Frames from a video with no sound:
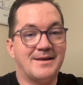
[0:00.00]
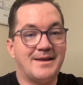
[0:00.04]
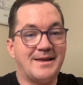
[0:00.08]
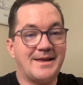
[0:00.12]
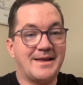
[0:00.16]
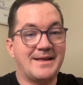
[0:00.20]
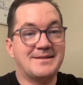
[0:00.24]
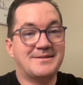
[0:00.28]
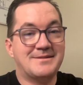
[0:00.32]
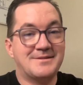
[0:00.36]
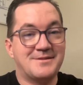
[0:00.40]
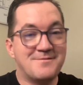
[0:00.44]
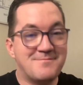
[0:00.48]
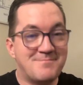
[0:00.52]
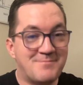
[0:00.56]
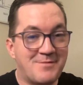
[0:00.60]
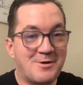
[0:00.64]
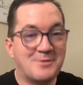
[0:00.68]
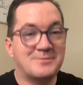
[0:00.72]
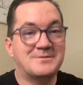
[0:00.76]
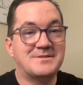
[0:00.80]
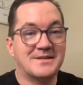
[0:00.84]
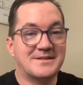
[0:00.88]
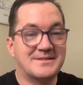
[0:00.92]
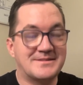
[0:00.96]
It's the
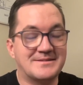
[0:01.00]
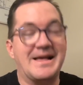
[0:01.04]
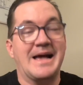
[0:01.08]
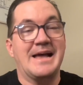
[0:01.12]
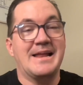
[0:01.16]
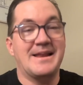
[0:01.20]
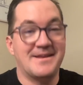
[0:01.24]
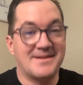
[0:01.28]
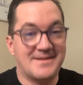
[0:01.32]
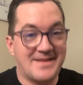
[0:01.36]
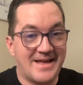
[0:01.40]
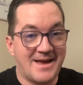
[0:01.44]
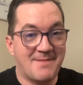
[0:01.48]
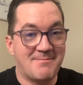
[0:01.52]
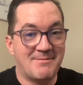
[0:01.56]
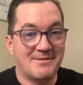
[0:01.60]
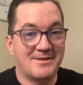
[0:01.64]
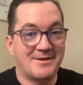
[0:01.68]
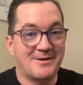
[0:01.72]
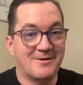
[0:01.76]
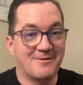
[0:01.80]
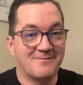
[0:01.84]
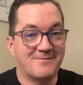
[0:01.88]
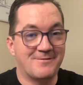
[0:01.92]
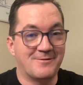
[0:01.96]
most exciting time of
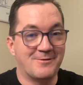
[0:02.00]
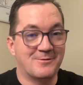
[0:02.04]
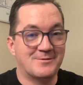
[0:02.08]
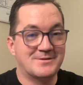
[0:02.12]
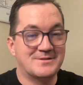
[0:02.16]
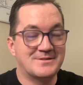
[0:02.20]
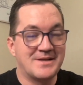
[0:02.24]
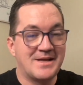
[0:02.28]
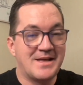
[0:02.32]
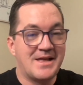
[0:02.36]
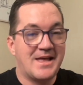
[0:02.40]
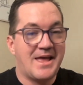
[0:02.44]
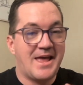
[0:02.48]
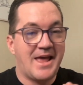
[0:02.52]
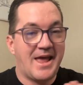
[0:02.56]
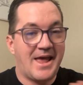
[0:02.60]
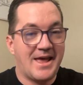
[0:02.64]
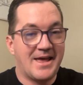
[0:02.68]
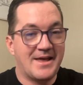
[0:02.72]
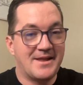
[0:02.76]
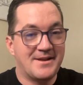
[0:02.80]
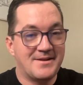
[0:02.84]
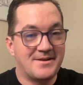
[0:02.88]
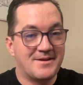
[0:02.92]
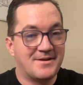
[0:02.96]
the year, folks.
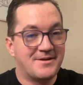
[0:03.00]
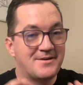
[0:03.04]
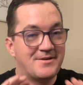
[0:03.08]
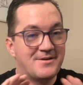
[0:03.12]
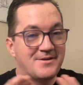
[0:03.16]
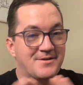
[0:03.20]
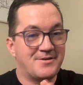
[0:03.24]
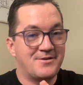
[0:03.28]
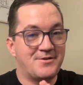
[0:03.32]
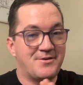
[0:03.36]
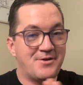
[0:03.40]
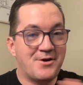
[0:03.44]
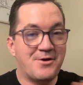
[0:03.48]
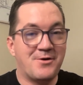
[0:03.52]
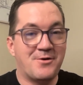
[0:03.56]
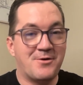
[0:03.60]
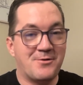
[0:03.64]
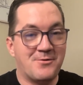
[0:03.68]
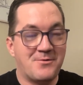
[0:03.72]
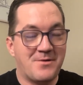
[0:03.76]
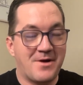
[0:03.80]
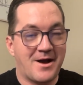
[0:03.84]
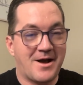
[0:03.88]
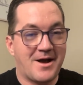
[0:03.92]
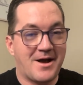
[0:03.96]
And
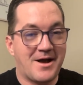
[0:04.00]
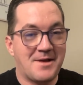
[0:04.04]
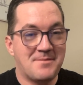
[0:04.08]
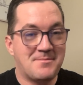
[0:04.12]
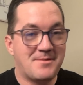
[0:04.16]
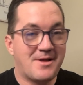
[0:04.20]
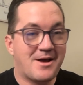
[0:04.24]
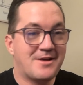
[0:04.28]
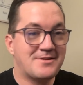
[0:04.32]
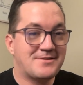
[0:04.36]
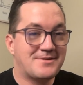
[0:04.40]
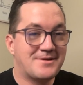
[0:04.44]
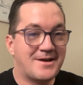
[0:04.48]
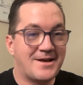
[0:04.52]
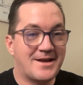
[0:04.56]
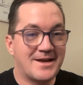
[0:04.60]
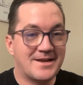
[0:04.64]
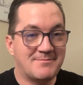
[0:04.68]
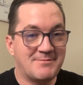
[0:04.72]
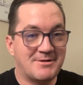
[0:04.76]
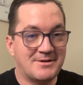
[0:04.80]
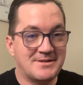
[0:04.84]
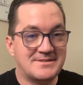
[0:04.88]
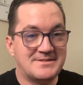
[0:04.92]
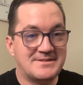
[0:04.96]
no, I'm not talking
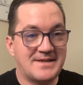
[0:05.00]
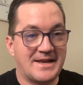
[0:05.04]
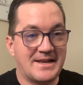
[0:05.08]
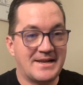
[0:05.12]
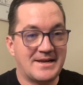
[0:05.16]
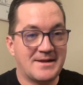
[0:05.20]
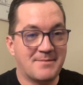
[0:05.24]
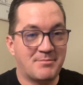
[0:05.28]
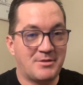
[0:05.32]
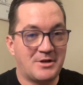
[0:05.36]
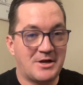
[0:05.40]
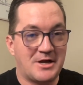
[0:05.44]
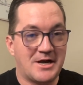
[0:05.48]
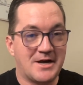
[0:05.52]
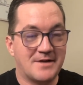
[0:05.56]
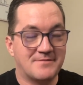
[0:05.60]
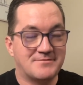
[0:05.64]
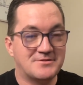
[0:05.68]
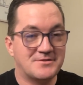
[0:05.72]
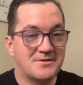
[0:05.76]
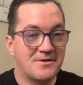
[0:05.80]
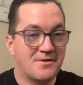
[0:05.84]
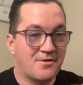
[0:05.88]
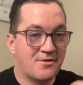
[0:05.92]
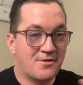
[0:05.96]
about the Stanley Cup
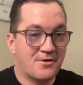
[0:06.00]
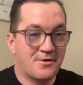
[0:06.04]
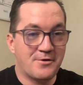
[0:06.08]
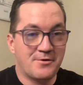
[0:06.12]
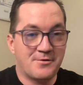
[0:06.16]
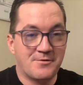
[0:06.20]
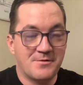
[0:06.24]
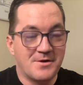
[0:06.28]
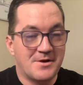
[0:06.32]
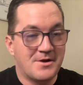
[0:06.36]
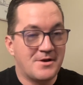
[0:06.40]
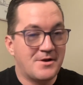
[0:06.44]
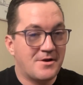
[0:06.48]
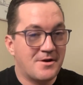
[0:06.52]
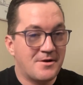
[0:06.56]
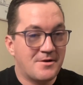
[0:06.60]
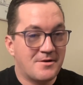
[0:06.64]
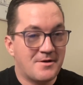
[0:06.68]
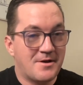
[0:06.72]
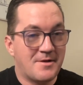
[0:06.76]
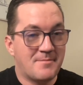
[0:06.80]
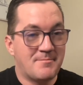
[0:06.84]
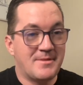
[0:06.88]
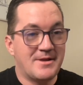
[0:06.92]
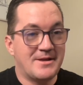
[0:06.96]
playoffs, though
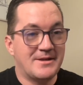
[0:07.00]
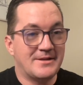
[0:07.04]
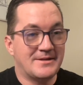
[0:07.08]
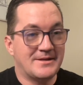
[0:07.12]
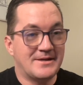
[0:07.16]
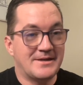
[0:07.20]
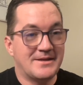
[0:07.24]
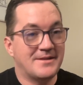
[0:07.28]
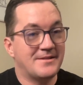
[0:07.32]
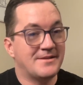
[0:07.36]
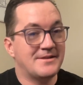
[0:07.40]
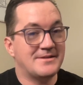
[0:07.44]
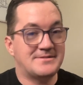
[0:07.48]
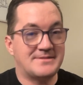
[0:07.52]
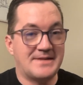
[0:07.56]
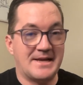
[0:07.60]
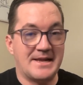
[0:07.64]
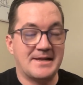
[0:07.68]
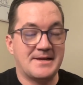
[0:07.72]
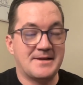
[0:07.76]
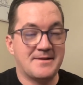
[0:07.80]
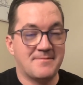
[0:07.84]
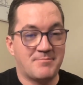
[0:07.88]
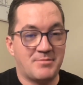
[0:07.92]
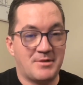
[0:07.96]
admittedly, the
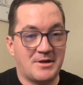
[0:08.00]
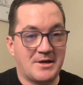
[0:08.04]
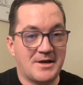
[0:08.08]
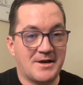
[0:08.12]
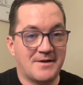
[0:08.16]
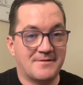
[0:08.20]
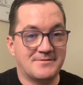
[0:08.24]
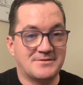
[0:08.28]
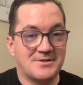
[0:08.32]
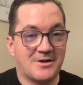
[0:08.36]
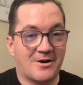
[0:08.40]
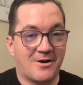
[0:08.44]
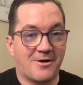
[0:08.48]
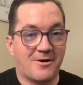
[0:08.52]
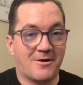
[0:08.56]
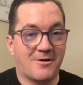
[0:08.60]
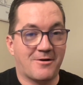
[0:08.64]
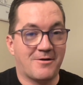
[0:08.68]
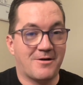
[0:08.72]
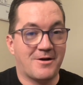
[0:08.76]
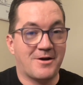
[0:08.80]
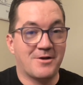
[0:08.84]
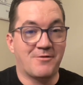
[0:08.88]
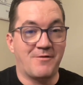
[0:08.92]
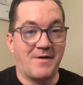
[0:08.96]
Stanley Cup playoffs
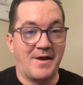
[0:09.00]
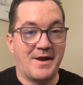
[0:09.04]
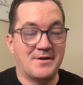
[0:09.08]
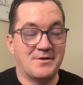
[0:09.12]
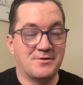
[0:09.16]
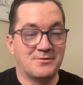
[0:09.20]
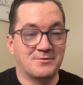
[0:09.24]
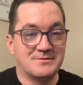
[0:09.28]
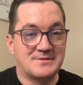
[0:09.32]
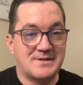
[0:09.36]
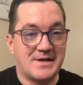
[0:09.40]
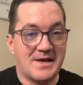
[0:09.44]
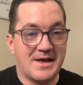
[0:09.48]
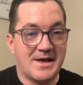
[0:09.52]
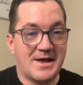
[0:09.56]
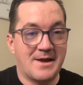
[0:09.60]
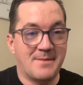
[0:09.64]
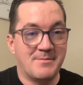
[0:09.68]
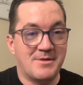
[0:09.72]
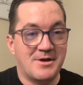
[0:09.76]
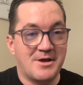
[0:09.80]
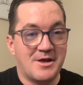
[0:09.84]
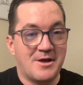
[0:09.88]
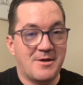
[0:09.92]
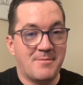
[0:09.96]
are a grand old time.
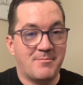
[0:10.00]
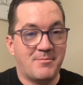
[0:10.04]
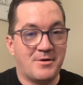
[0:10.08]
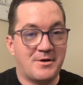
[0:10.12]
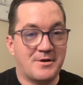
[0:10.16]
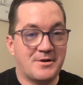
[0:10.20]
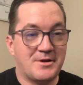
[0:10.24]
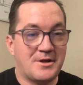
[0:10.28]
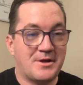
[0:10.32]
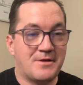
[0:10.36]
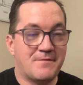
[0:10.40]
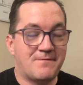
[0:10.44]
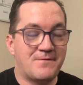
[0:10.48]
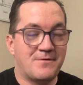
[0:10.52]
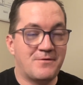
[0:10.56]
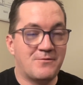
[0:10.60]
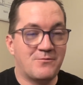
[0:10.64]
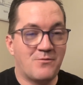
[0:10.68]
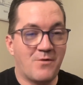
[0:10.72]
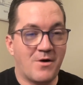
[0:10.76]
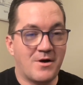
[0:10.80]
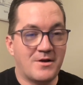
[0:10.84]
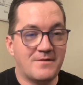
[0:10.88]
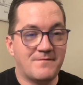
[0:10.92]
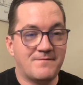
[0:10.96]
But if you're
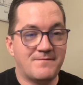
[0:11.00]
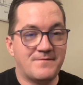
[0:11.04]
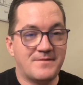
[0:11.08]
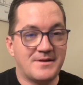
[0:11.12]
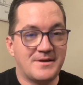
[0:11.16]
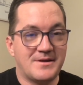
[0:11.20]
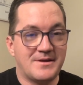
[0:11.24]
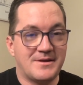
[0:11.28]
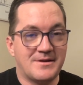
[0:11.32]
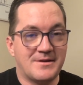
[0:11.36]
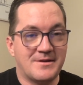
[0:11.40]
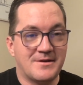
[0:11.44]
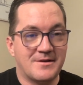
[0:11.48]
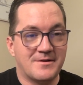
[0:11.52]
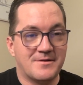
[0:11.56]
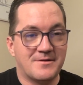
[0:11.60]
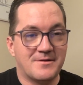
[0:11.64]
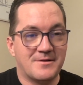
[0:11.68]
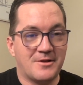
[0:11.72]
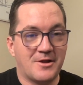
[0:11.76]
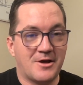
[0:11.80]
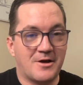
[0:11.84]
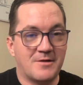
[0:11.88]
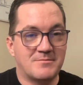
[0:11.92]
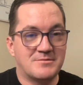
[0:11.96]
one of the
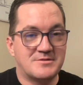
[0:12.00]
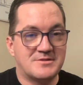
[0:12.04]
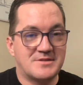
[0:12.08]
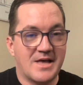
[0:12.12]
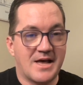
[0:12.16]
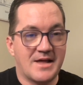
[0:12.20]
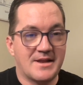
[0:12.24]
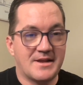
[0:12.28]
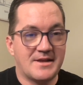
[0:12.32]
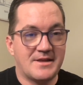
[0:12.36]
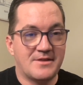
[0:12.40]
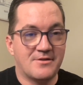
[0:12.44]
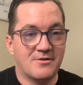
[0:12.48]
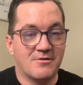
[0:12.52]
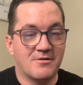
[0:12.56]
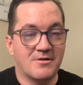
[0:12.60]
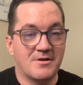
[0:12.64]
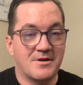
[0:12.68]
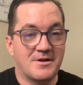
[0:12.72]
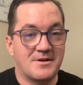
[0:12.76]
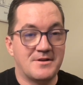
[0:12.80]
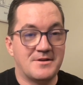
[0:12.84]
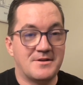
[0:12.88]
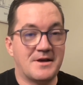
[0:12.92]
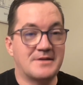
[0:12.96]
clubs that either
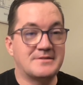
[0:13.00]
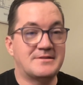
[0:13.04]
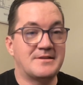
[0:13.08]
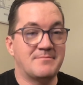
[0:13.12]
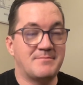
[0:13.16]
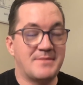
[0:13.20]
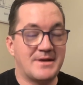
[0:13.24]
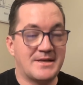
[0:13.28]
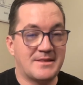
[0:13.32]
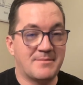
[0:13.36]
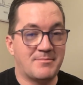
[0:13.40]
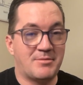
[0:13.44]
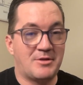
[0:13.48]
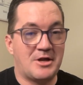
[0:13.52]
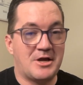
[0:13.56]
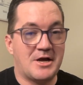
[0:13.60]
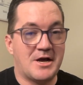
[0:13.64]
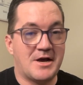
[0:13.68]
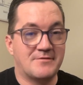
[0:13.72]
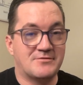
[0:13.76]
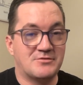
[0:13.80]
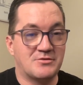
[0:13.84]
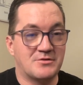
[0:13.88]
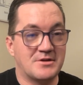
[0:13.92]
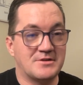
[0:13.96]
doesn't make the
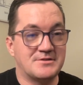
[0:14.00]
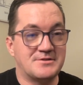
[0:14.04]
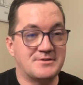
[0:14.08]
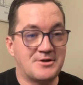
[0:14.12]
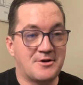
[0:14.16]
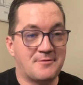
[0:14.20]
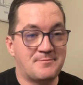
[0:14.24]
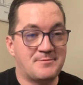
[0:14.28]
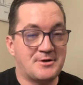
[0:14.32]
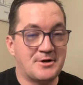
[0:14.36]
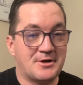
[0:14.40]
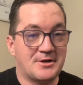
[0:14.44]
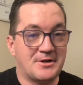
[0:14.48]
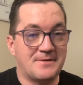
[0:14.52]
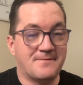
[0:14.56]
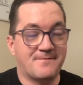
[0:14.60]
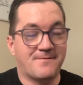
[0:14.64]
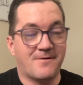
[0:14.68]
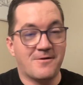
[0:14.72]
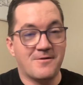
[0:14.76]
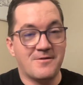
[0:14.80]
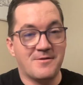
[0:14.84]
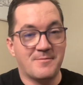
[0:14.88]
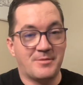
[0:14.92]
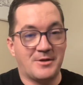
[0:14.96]
playoffs or doesn't go particularly
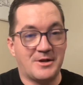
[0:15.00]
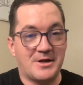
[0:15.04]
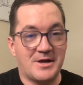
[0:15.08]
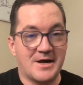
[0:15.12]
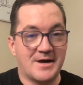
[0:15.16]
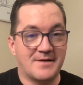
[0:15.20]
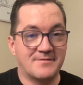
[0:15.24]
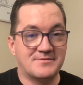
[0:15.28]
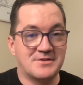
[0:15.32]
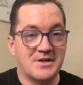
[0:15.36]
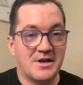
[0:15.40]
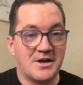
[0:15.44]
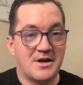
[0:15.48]
far in the playoffs,